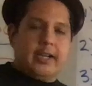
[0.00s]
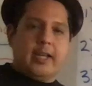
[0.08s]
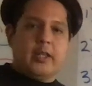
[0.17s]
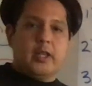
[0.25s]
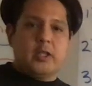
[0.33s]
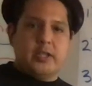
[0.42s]

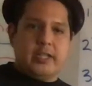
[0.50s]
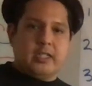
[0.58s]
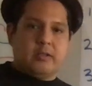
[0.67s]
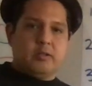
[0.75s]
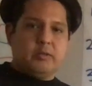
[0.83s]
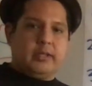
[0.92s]
out that your answer
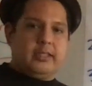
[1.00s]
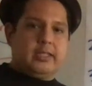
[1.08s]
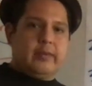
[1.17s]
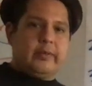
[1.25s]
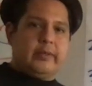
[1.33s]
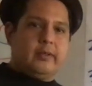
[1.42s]
was
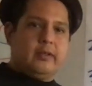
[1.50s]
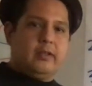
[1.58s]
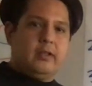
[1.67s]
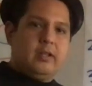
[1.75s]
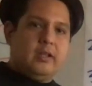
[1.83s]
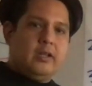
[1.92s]
27.
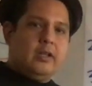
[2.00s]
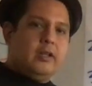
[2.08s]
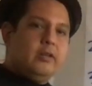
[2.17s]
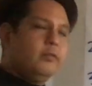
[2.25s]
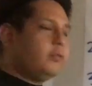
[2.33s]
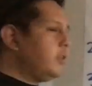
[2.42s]

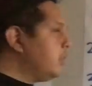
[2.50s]
For the